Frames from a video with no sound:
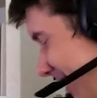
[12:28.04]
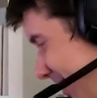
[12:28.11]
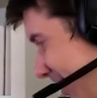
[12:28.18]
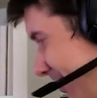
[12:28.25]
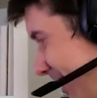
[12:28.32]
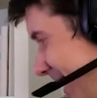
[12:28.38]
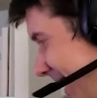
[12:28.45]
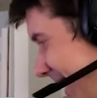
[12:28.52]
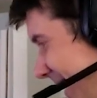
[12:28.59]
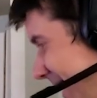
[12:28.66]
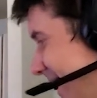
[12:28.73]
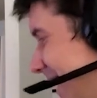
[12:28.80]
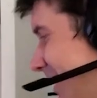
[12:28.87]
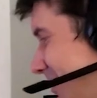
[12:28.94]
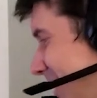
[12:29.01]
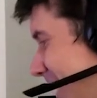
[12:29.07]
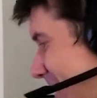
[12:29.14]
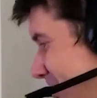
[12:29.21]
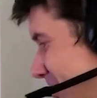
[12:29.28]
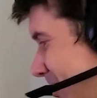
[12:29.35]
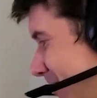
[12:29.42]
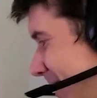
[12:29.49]
All right. Yeah, thank
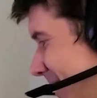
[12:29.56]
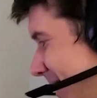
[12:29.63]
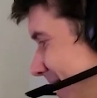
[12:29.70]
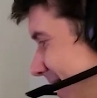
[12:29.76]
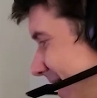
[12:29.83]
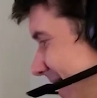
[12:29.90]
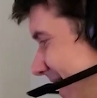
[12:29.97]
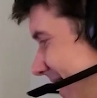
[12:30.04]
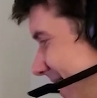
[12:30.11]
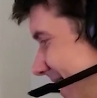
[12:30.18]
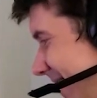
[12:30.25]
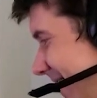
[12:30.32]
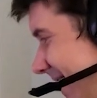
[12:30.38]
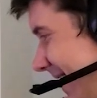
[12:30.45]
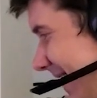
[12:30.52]
you so much. Okay.